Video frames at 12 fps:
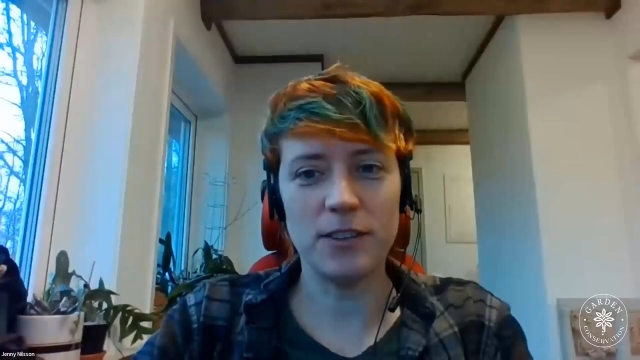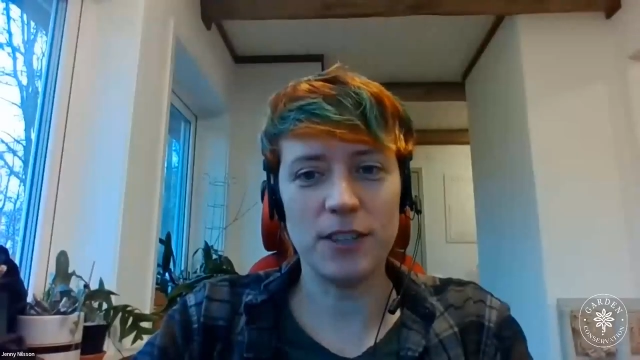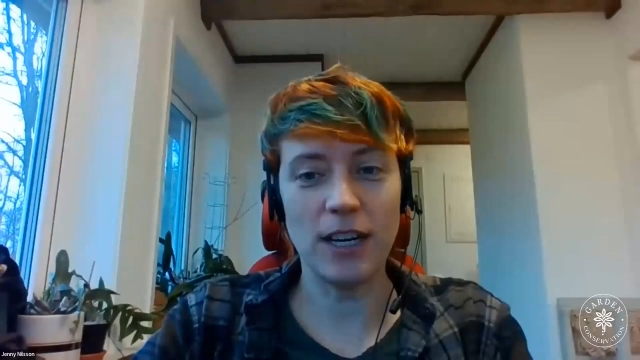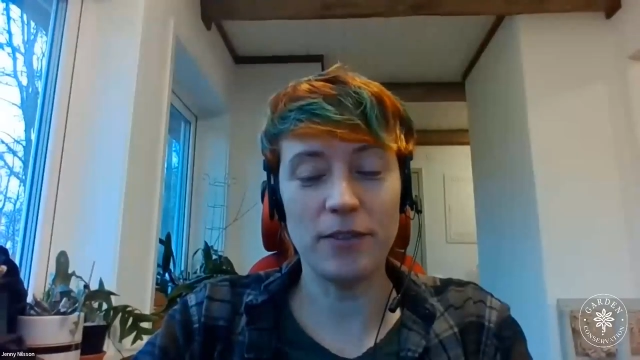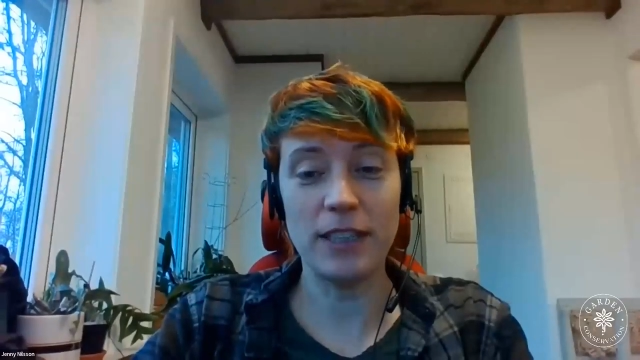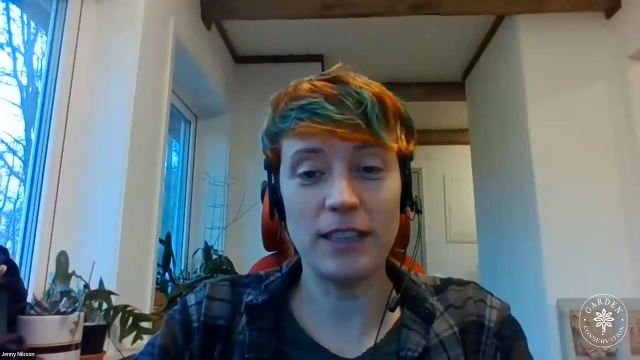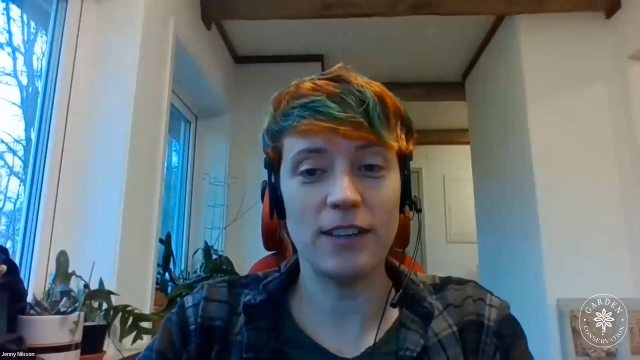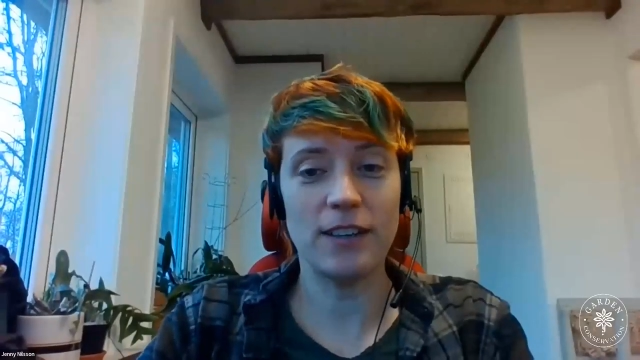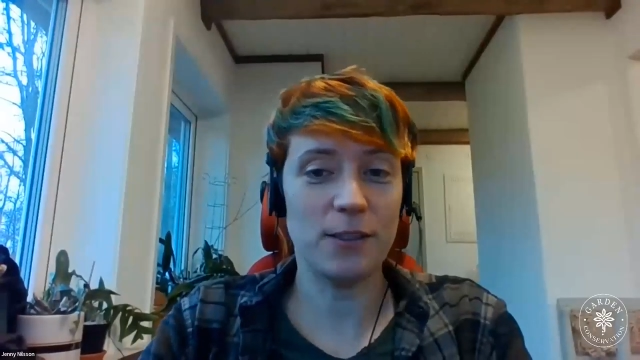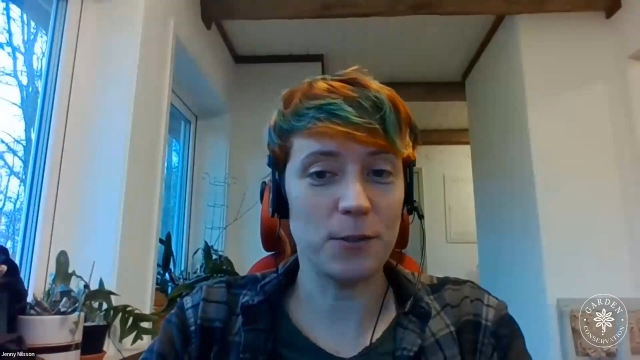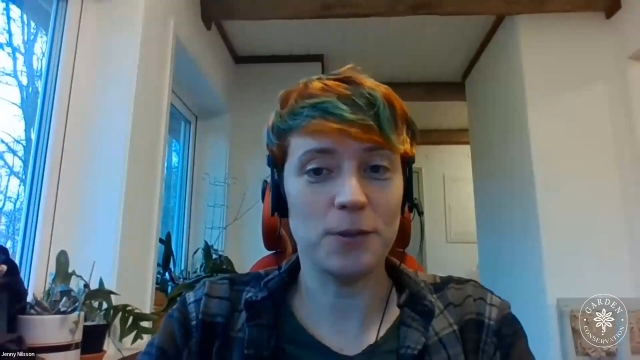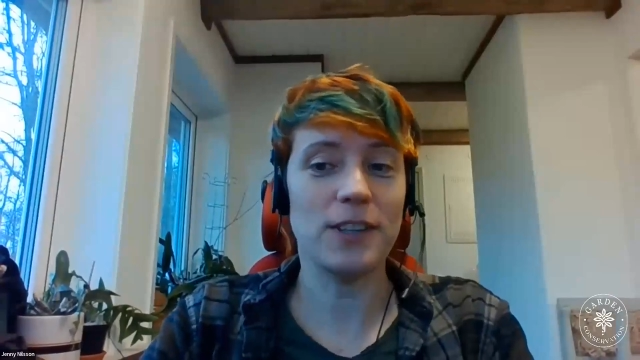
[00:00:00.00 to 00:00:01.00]
just having an
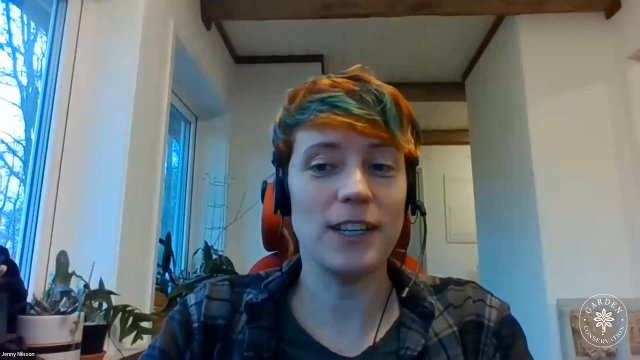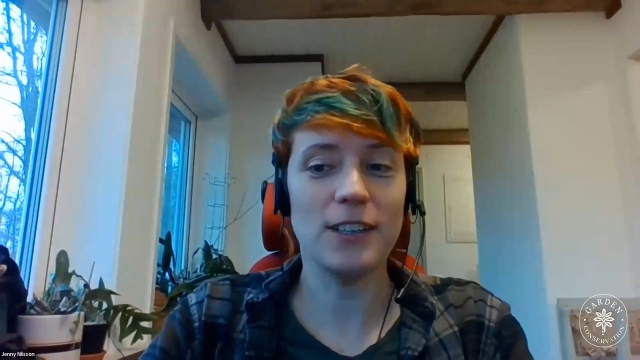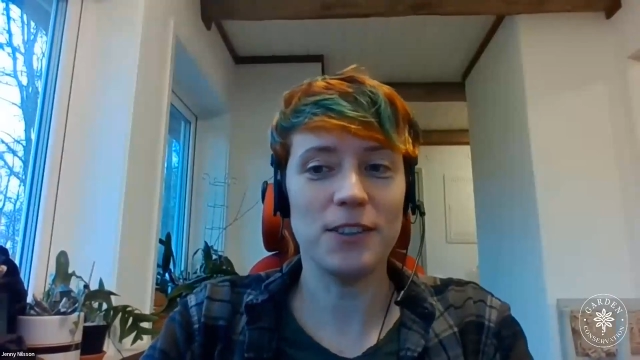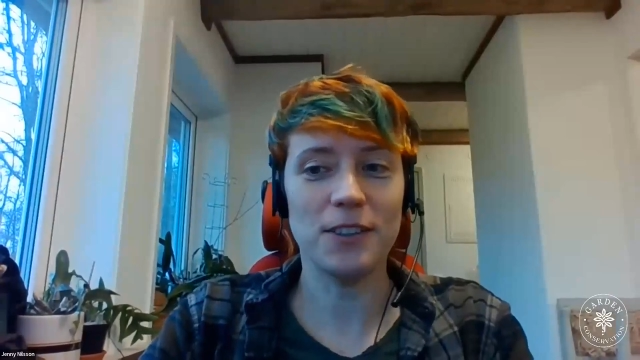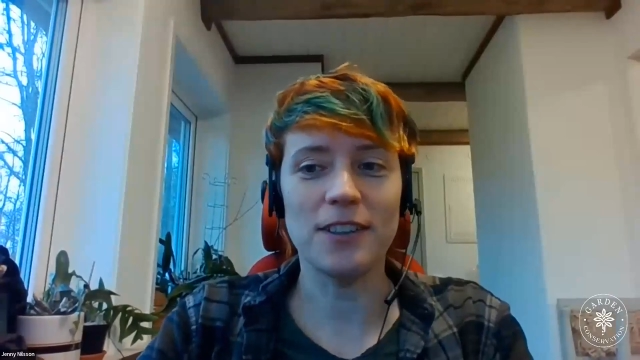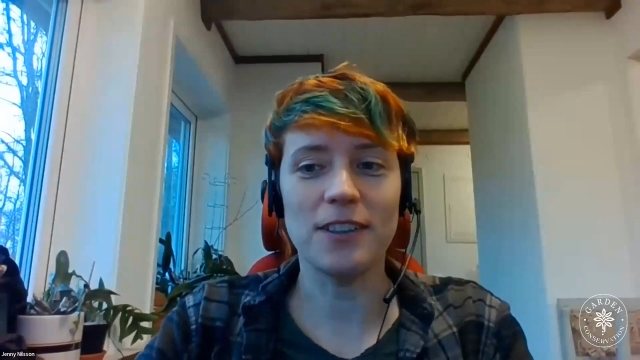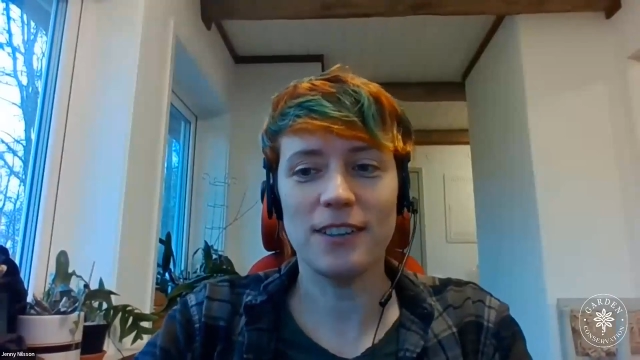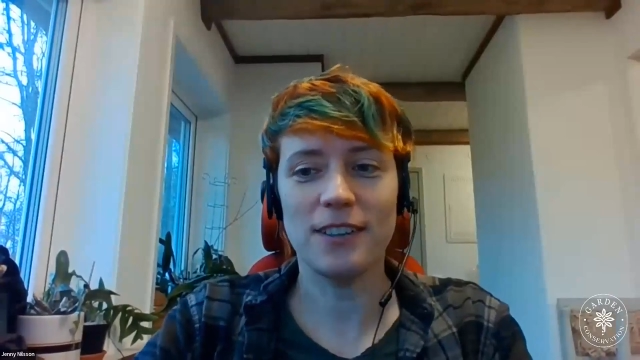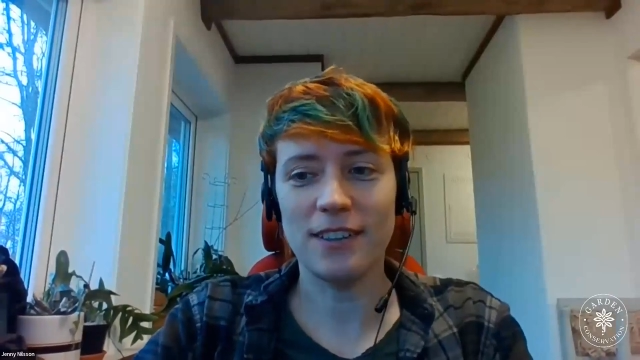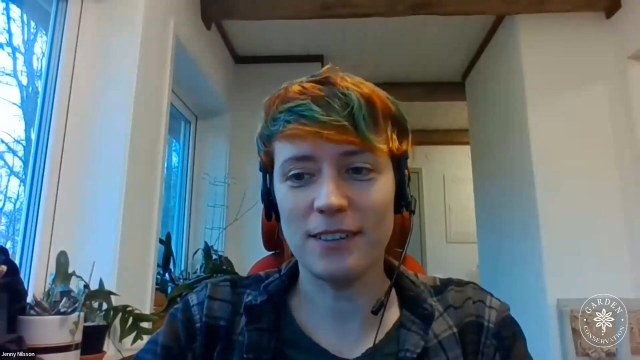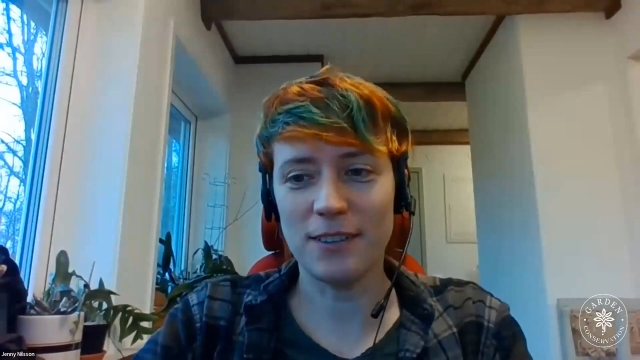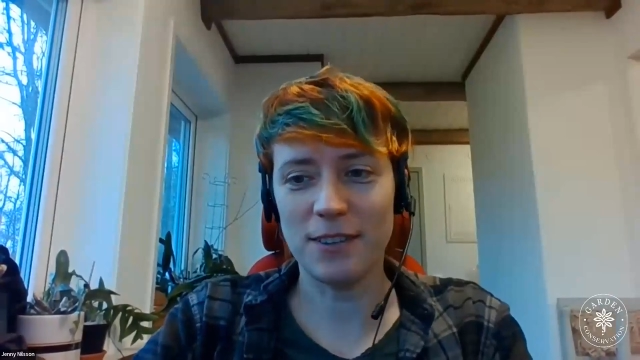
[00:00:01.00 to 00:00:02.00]
association
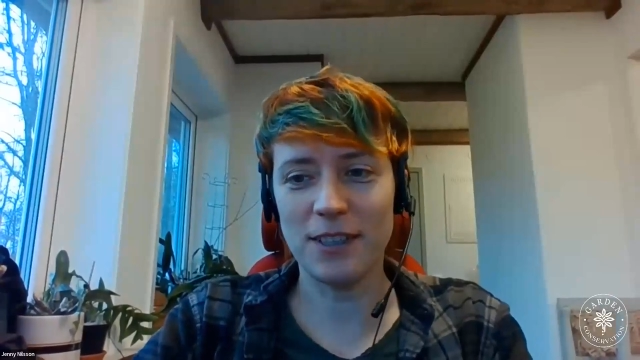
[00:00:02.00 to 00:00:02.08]
is